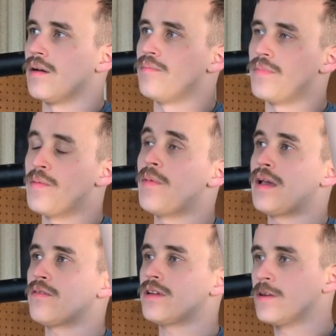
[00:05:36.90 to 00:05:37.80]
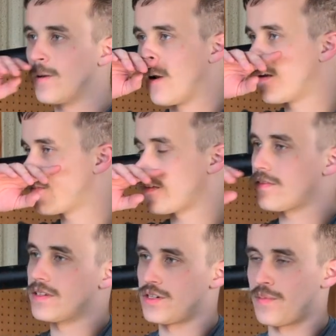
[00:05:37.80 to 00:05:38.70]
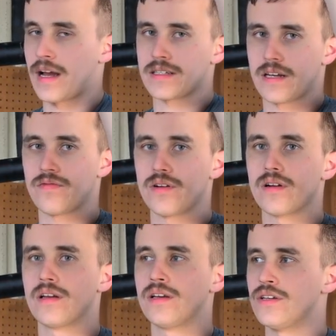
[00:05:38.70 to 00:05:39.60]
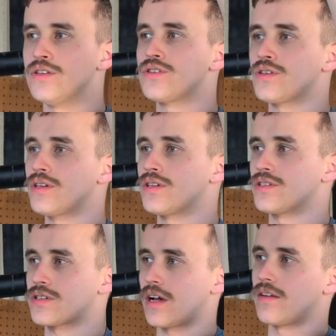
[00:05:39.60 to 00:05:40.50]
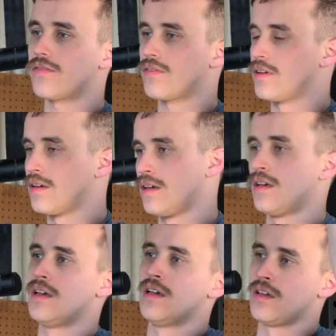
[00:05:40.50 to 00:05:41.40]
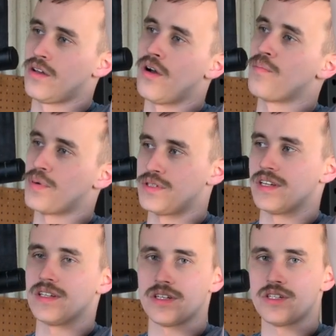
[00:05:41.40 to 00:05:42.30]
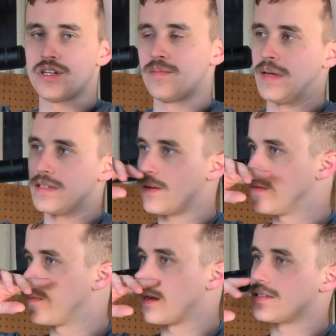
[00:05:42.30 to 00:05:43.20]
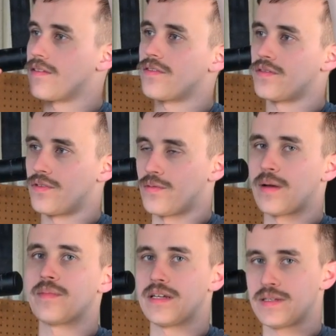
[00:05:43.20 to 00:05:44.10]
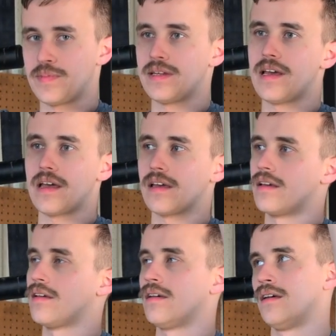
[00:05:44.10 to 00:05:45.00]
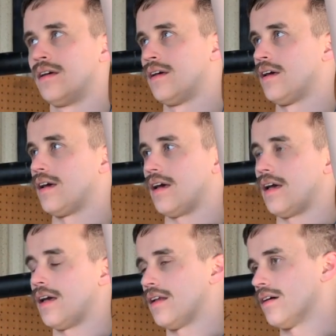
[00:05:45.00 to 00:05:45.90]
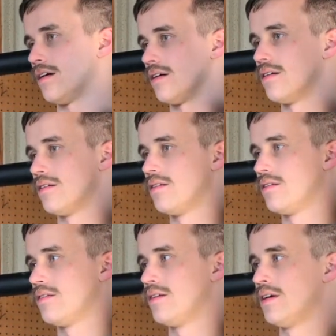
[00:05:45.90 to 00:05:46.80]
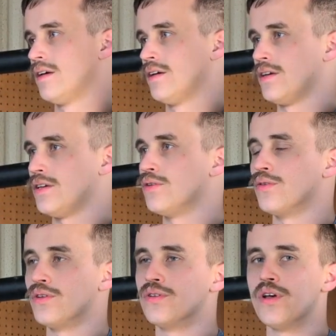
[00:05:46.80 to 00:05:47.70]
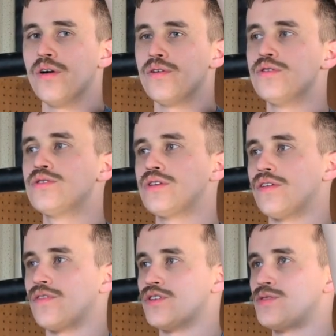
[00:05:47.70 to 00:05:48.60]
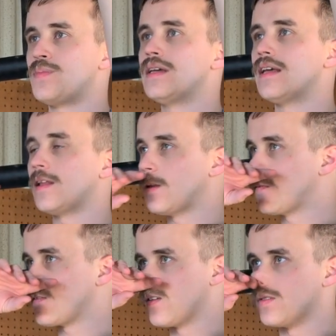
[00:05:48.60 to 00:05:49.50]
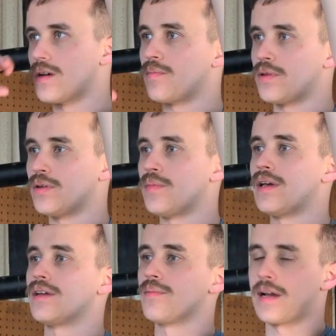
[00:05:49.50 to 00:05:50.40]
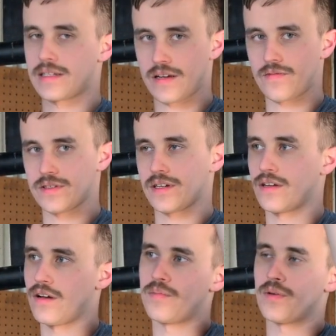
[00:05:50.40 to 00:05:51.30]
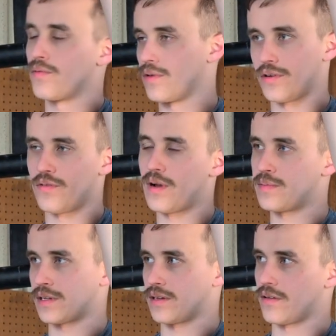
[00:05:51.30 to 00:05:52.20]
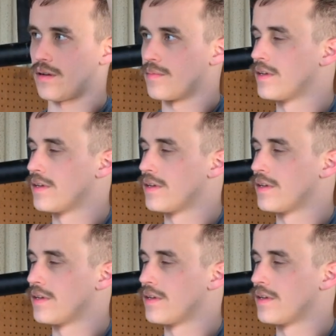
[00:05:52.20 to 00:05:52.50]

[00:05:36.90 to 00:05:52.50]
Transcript: The main one you can go off of is your max effort. Usually you can just kind of go percentage based off your max effort for rep-based speed day, and you'll know usually if your speed day lift goes up a little bit, your max effort's going to go up, or your reps going to go up.